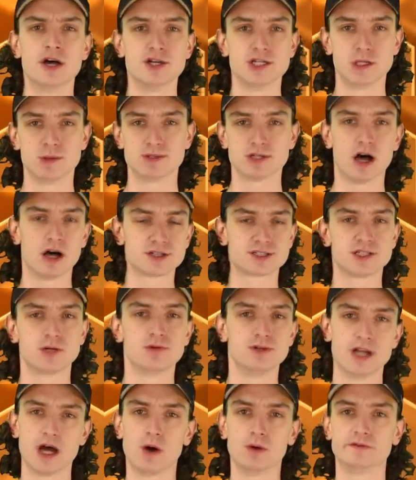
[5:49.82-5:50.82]
She was also
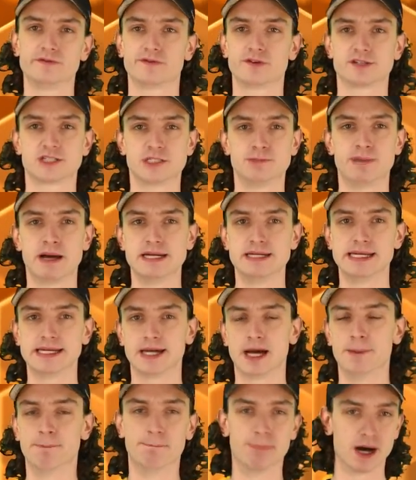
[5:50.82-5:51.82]
known for
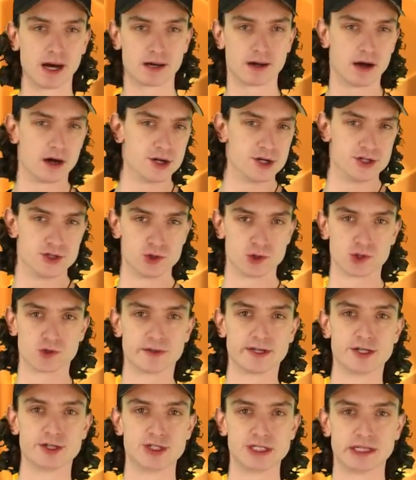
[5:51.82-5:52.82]
spending a buck on
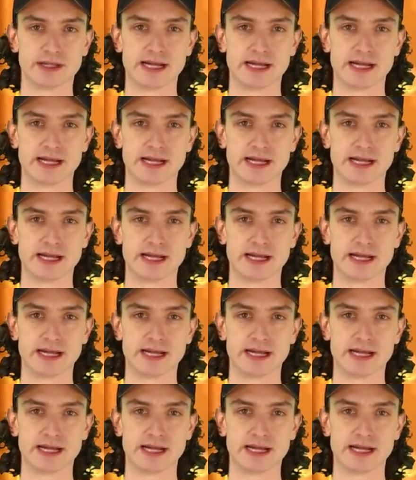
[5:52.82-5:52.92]
jewelry. She